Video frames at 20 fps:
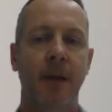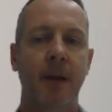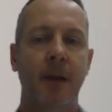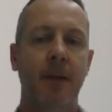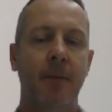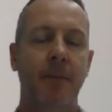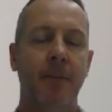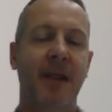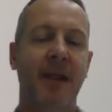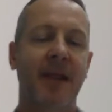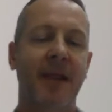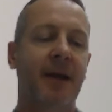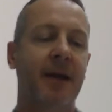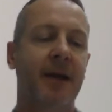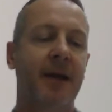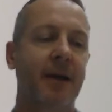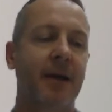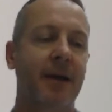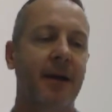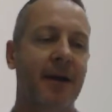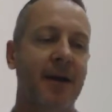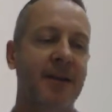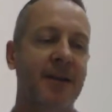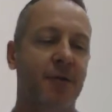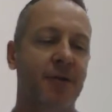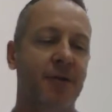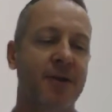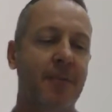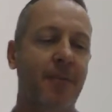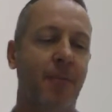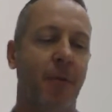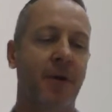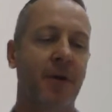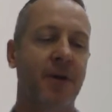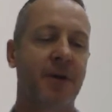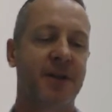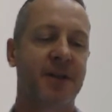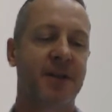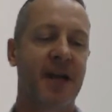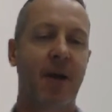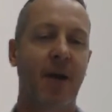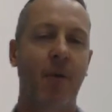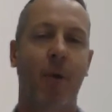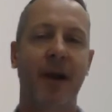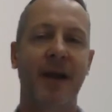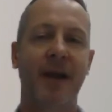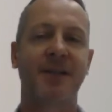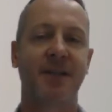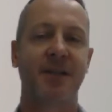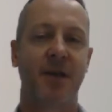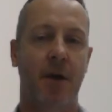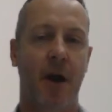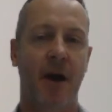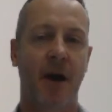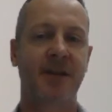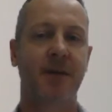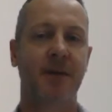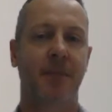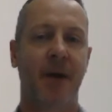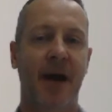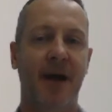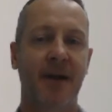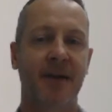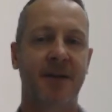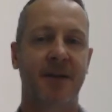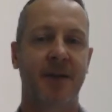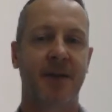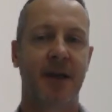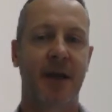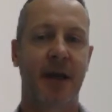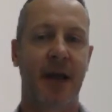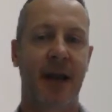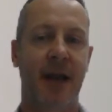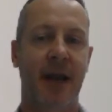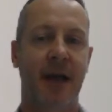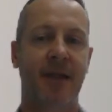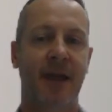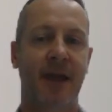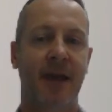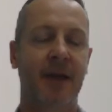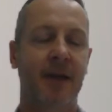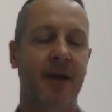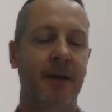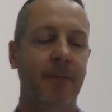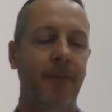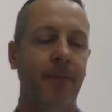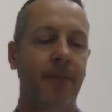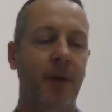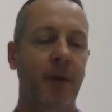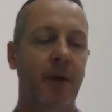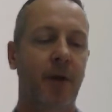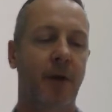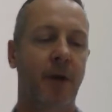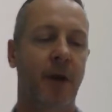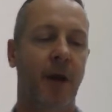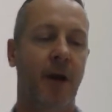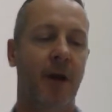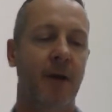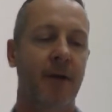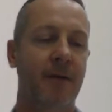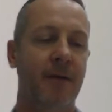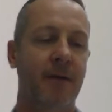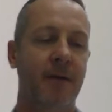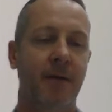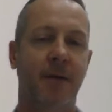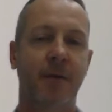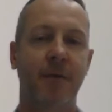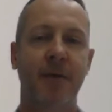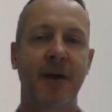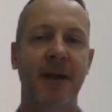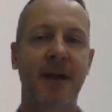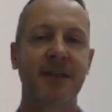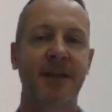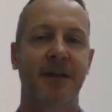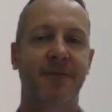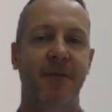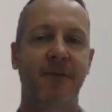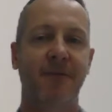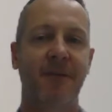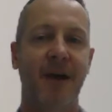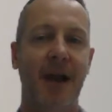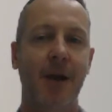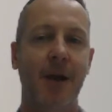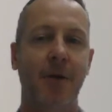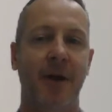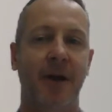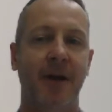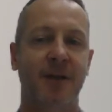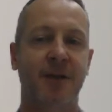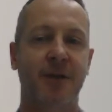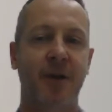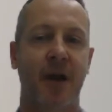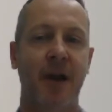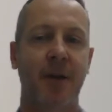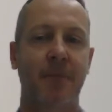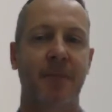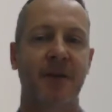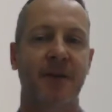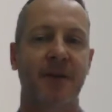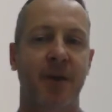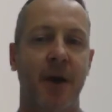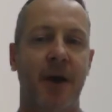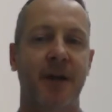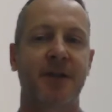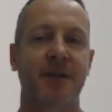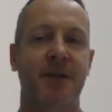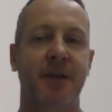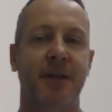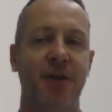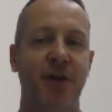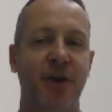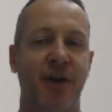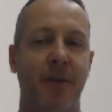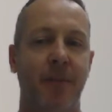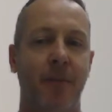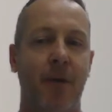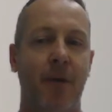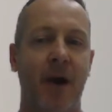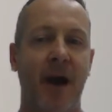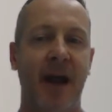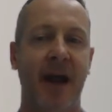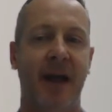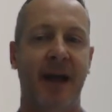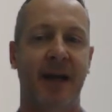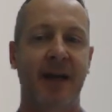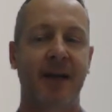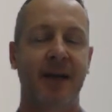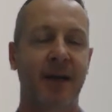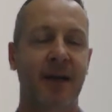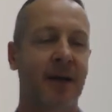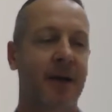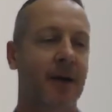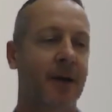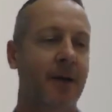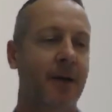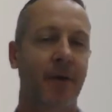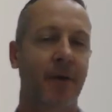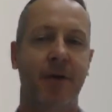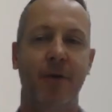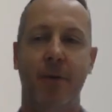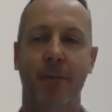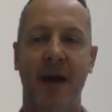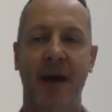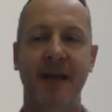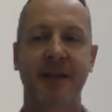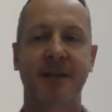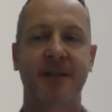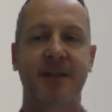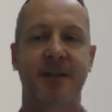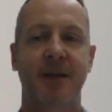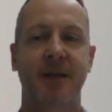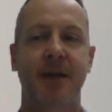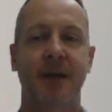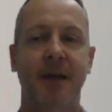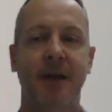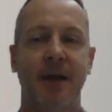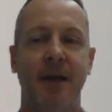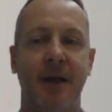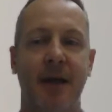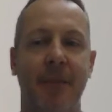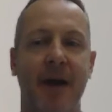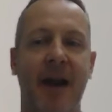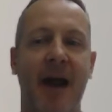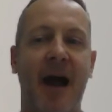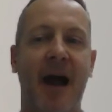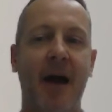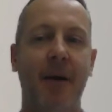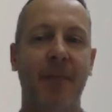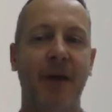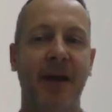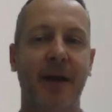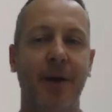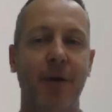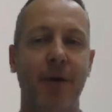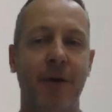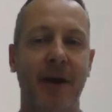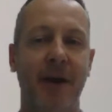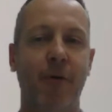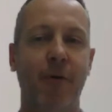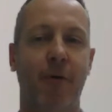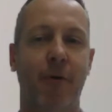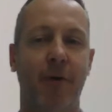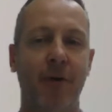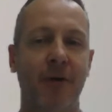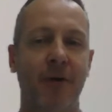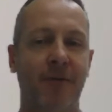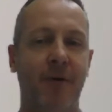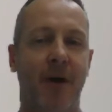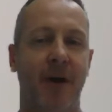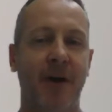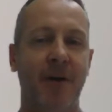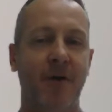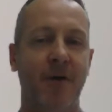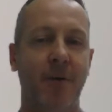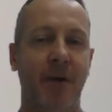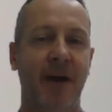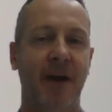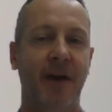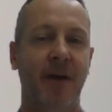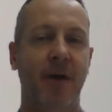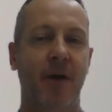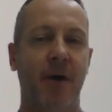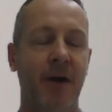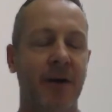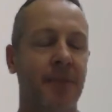but I think it's also important to say what it's not about. And I think, the reason for valuing a startup is not so that you can brag with your mates about how big a unicorn you've got in your backyard.